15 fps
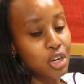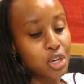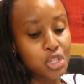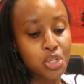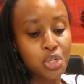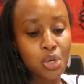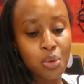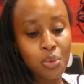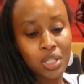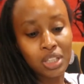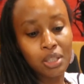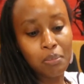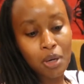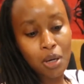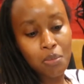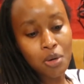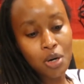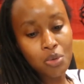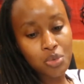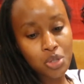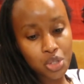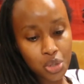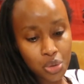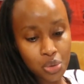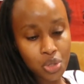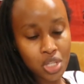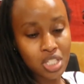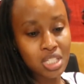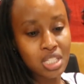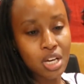Because you know what the Mau Mau would do
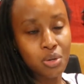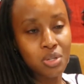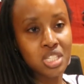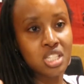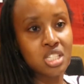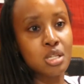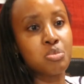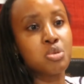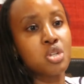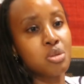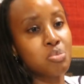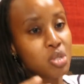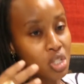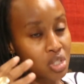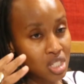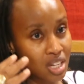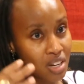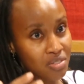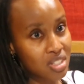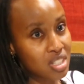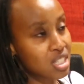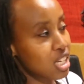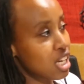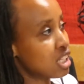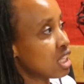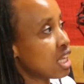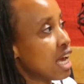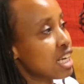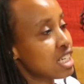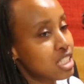is there was a subscription service, and
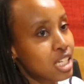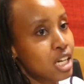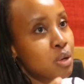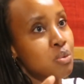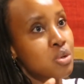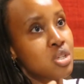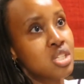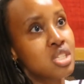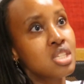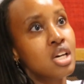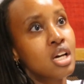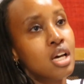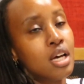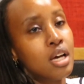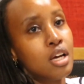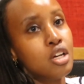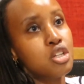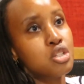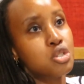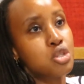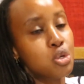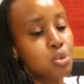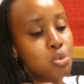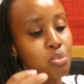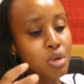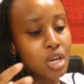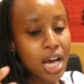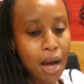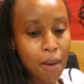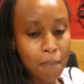the idea was to
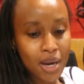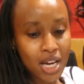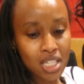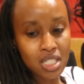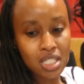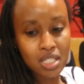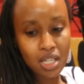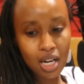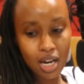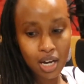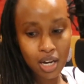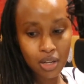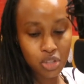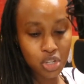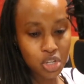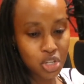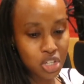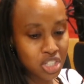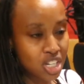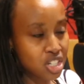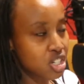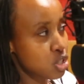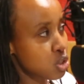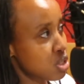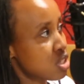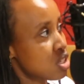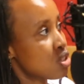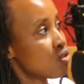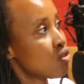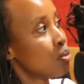amass the
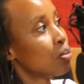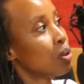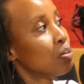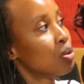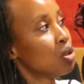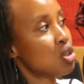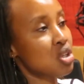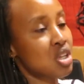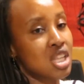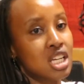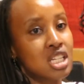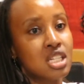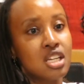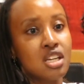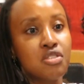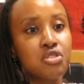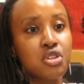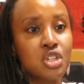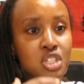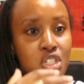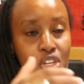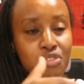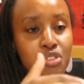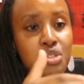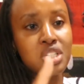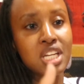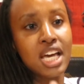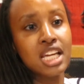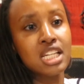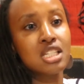resources of the people so that if you
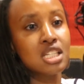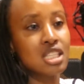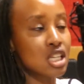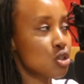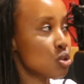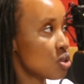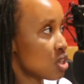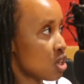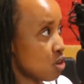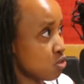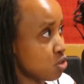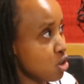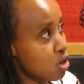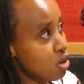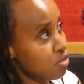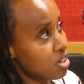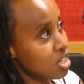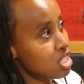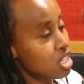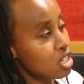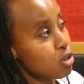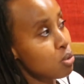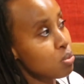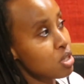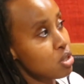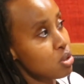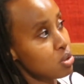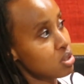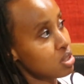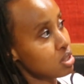died, they took care of your orphans and your
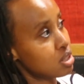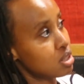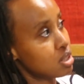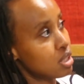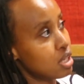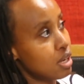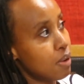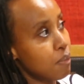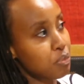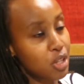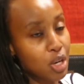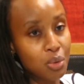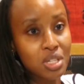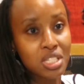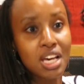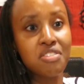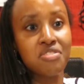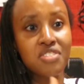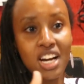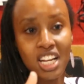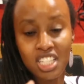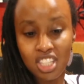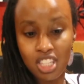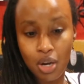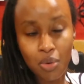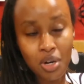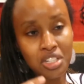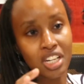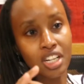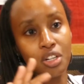widows. There was a fund, there
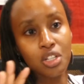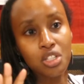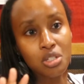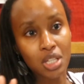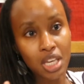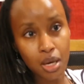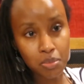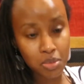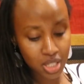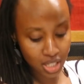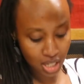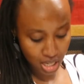were records kept.